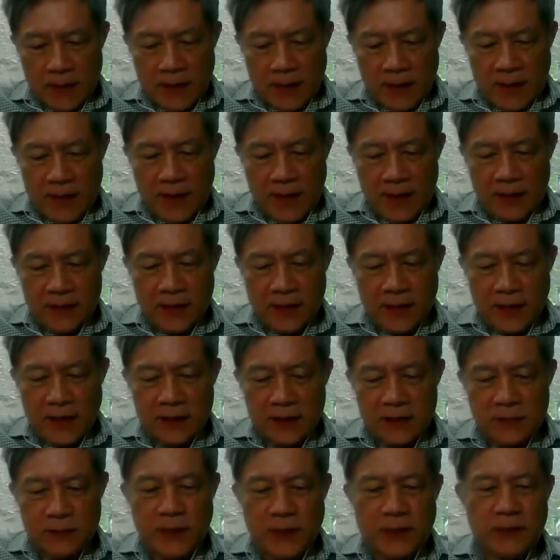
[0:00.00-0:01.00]
And
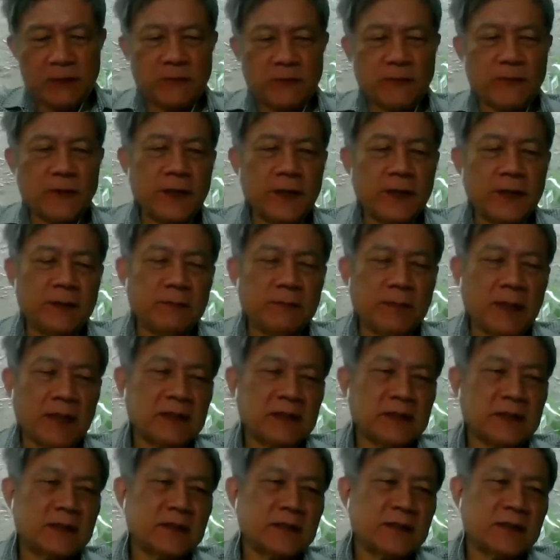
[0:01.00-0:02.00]
I spent 3
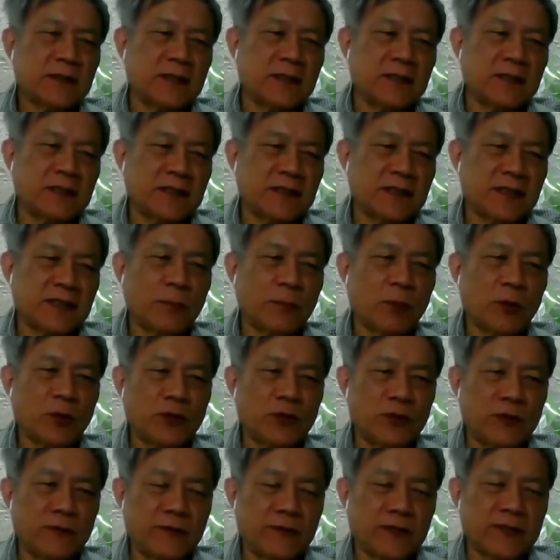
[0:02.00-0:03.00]
months in Singapore
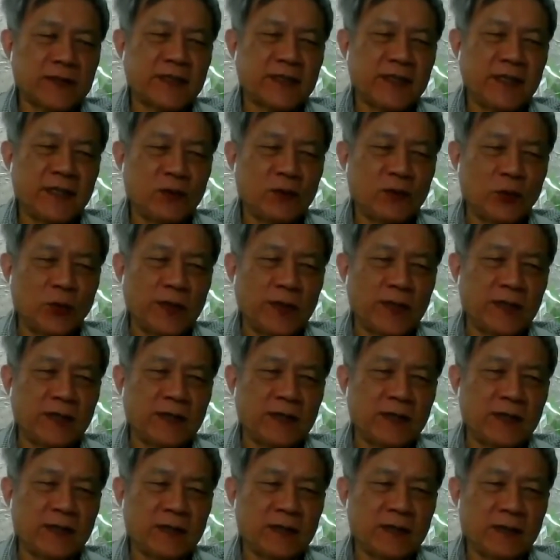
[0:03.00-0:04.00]
University
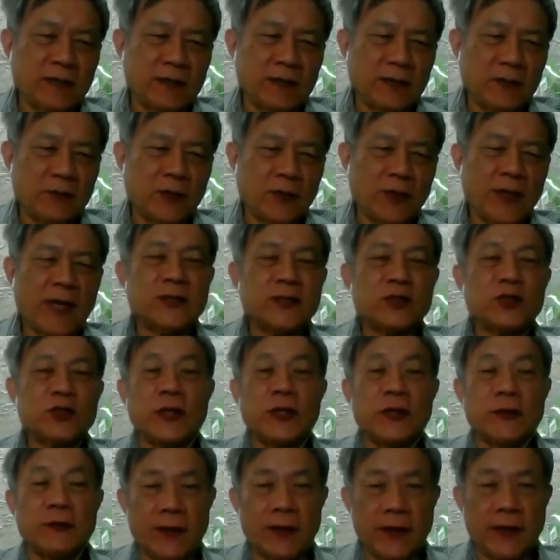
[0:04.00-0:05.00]
doing
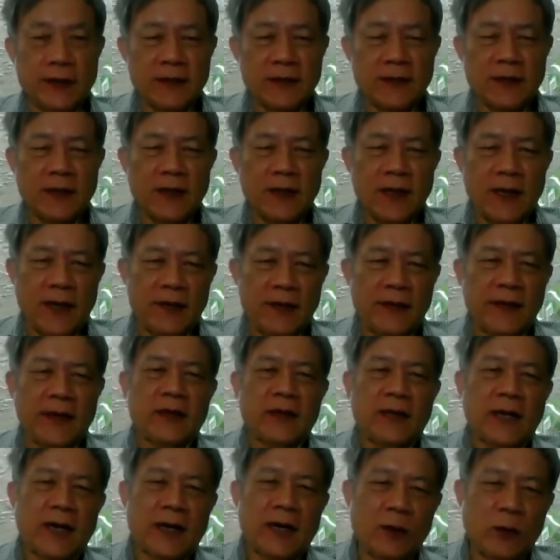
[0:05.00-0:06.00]
engineering. And
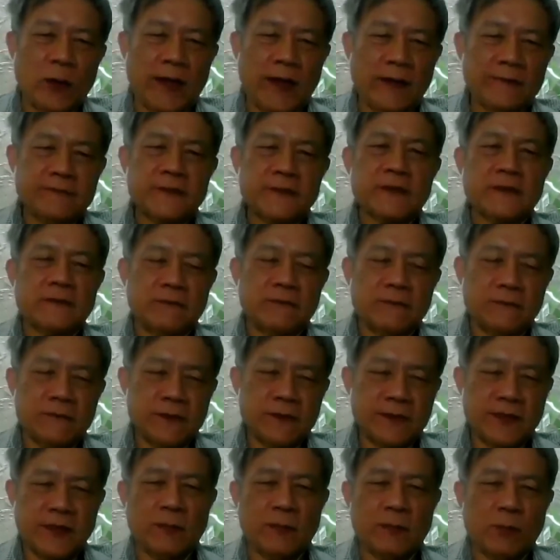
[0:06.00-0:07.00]
then I left
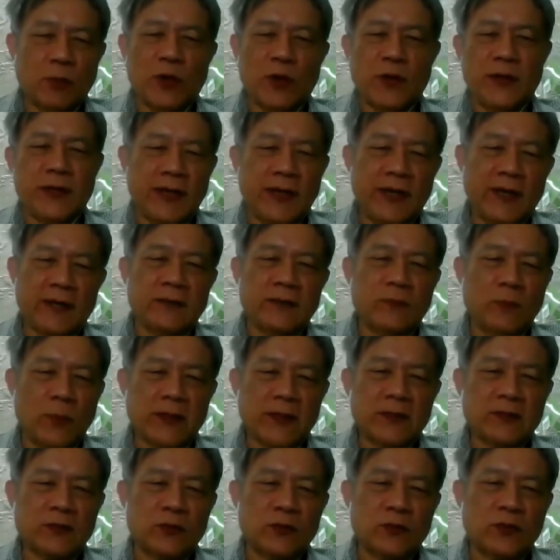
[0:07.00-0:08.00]
Singapore and
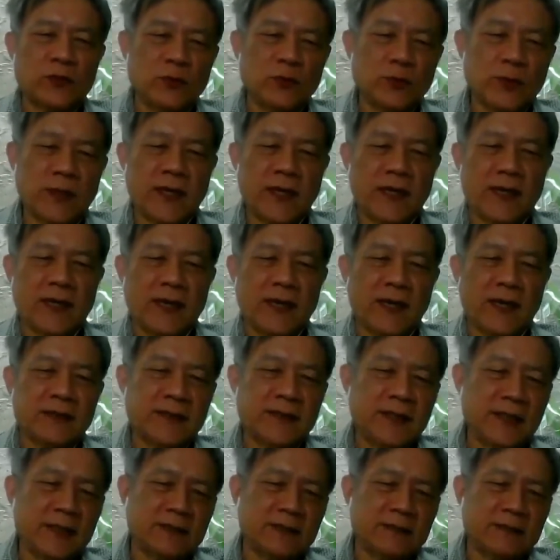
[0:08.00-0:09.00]
went to UK
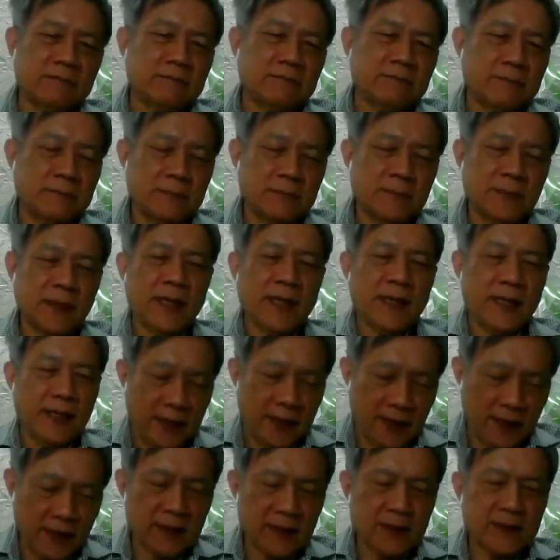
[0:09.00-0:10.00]
and did
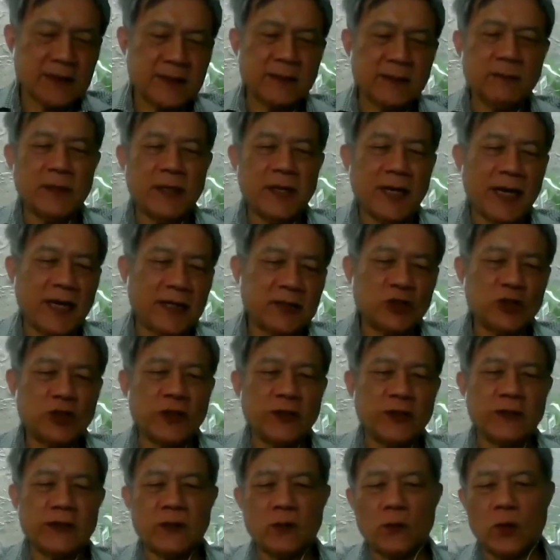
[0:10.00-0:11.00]
a similar
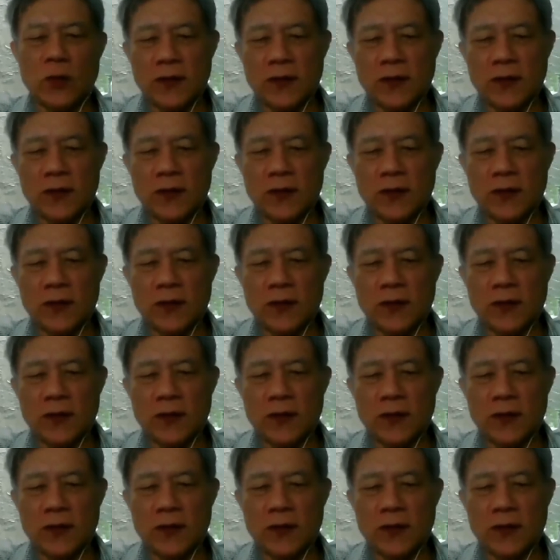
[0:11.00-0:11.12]
engineering